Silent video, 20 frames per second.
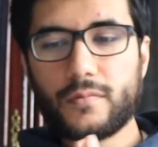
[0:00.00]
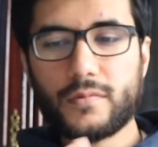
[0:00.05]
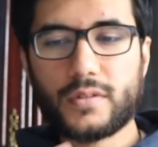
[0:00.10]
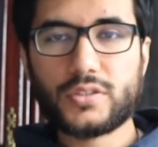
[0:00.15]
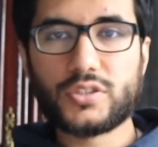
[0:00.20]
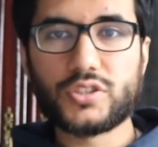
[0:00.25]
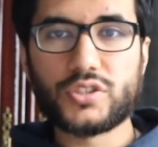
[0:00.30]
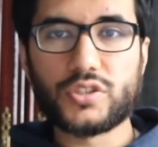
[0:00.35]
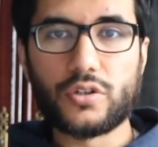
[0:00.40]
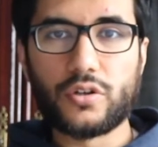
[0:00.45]

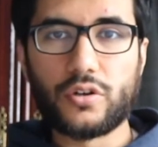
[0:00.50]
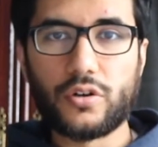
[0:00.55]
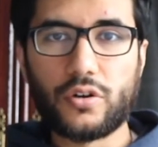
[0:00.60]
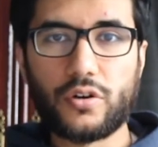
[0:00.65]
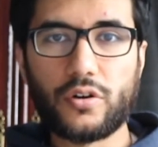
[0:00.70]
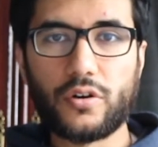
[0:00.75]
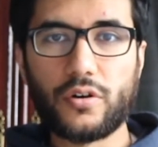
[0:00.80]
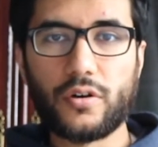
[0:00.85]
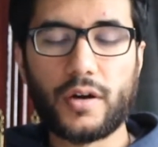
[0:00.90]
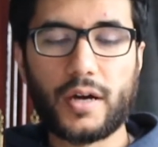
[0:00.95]

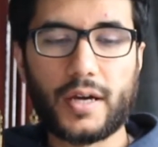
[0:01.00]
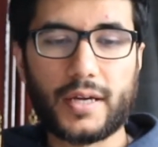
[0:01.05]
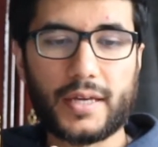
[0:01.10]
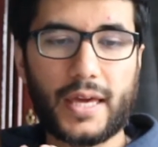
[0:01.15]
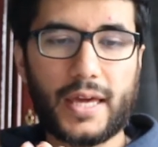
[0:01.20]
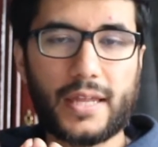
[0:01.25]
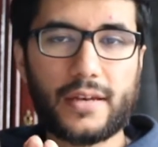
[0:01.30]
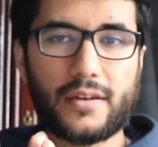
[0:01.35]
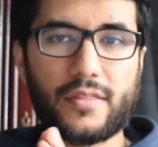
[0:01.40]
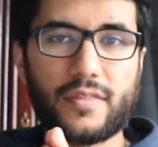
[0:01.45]
So
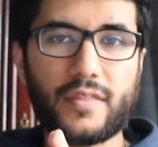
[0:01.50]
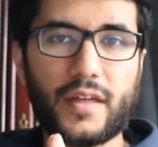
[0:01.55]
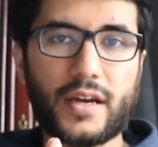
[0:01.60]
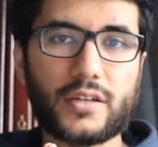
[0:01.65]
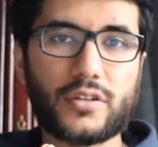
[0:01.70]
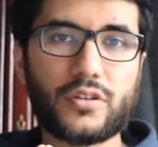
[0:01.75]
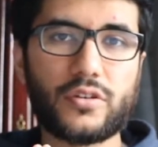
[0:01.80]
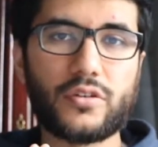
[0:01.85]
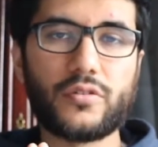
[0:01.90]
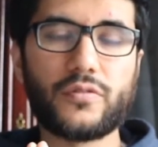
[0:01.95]
again,
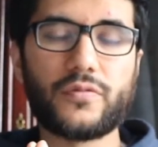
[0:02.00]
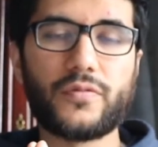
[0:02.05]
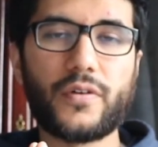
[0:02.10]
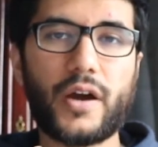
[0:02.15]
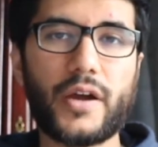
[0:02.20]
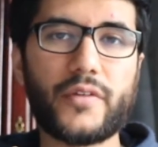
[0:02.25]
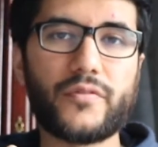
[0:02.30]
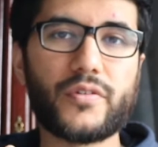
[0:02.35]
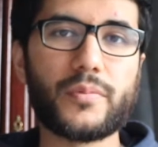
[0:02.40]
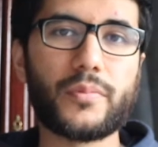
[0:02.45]
thank you for
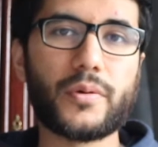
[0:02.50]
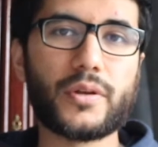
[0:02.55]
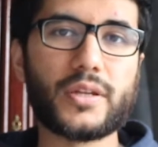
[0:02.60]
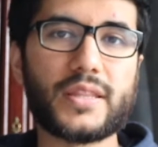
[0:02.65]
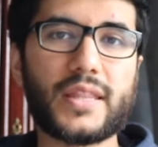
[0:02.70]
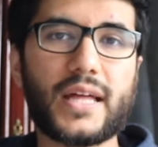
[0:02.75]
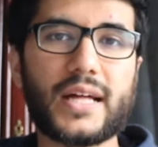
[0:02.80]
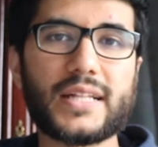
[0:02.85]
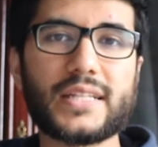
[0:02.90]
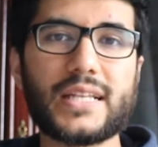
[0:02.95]
everybody
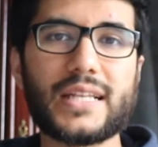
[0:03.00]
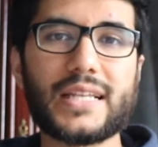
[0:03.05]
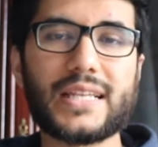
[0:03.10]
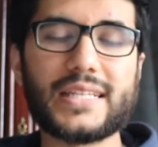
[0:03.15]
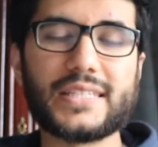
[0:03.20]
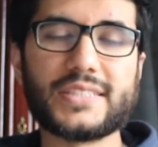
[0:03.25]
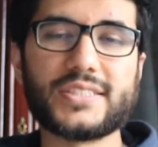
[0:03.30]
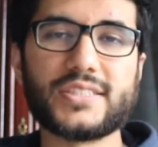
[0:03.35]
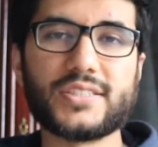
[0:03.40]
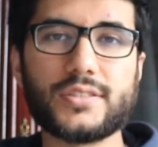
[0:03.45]
that
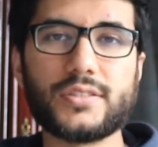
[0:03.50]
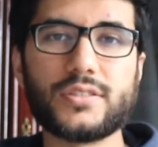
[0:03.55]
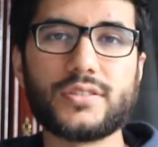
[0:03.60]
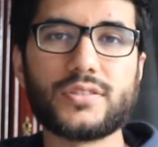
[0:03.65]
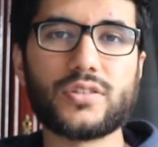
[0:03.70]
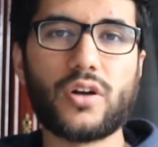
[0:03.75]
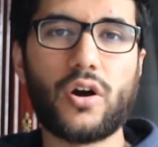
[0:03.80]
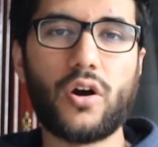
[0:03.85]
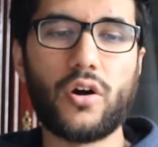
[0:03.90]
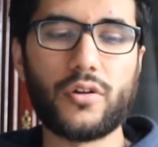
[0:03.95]

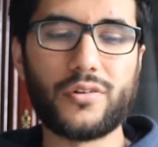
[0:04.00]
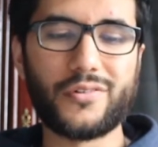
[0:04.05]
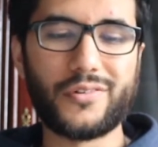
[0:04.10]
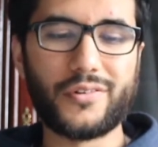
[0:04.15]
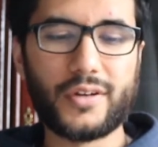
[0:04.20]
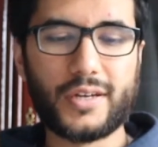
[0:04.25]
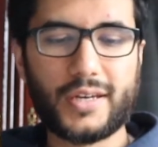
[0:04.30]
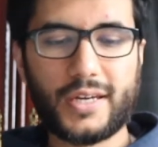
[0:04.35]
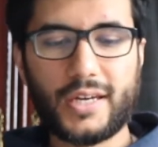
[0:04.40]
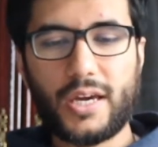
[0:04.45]
listens on
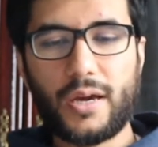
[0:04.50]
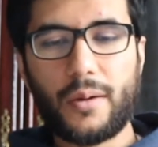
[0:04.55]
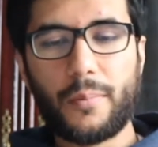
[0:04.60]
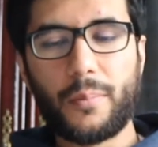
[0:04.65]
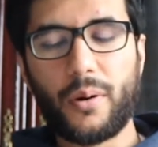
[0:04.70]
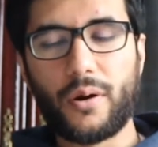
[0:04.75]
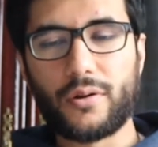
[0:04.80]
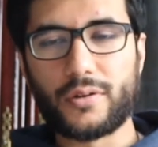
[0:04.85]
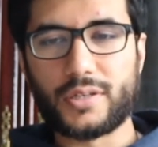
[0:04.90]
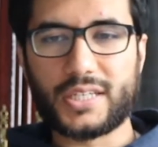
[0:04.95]

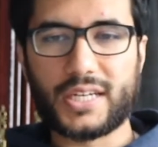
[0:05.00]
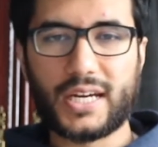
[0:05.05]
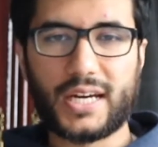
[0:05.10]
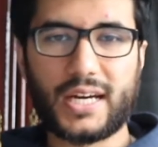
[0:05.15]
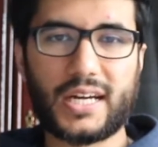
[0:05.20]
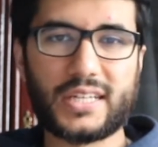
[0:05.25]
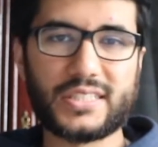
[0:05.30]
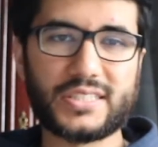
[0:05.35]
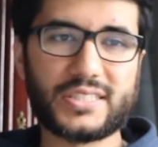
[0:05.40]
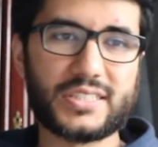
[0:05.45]

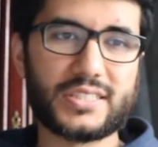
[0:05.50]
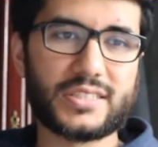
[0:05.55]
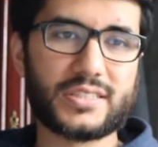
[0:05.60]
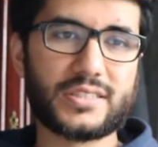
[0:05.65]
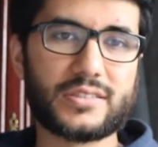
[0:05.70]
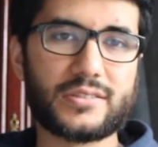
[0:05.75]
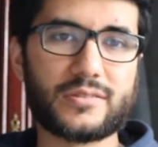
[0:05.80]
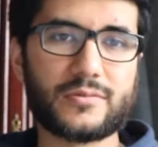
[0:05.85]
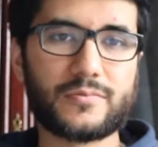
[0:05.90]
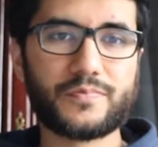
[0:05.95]
podcasts